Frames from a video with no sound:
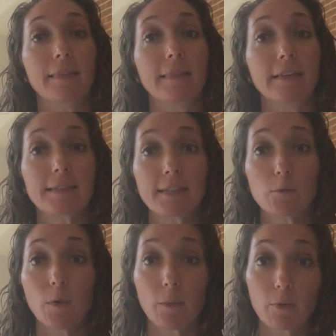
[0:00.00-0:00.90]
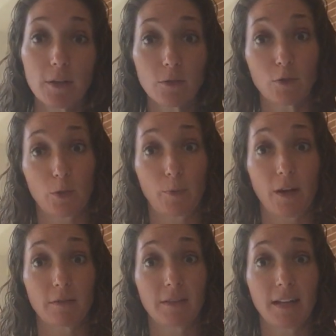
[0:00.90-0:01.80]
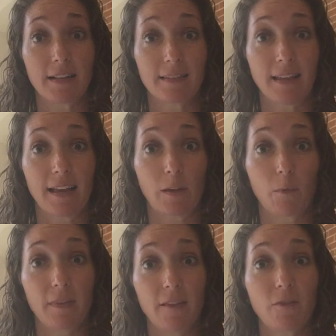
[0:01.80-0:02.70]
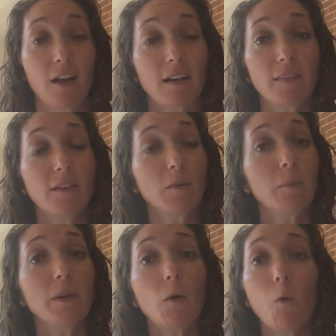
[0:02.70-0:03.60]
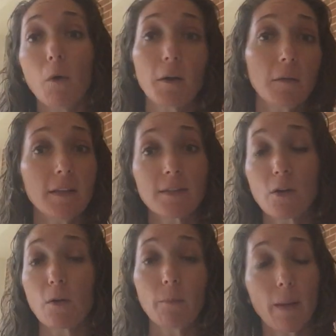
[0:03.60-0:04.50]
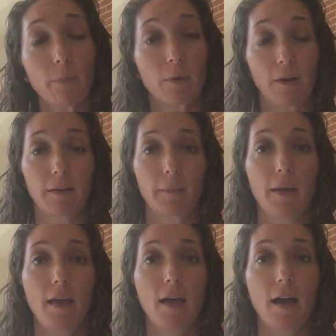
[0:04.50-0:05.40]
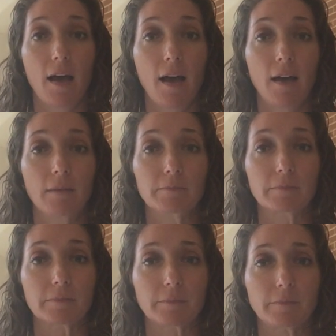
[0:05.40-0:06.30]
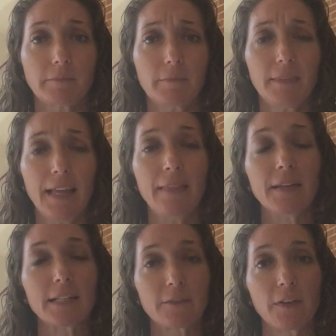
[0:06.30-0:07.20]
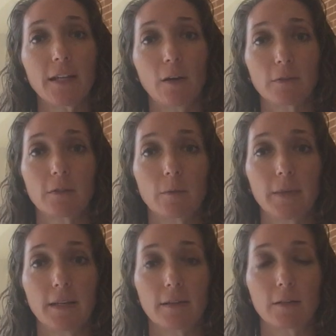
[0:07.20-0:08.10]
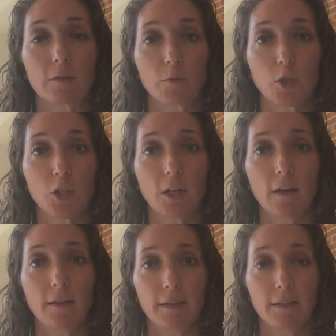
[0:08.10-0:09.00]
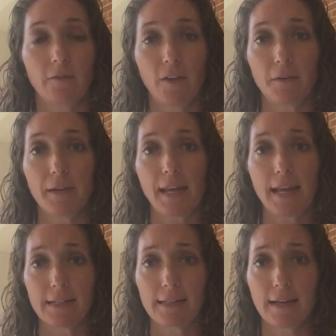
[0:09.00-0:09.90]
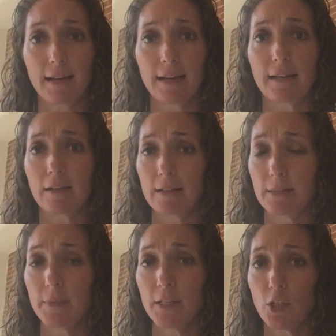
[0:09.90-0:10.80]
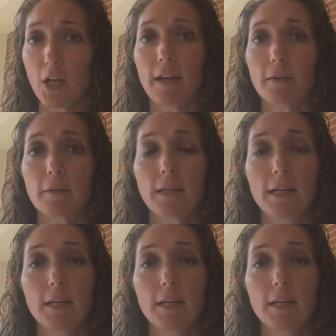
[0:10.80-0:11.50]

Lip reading: this is what Brussels sprouts taste like when they've got a little bit of oil and salt and pepper on them. And then it's funny also because Rochelle is a very anti-condiment child.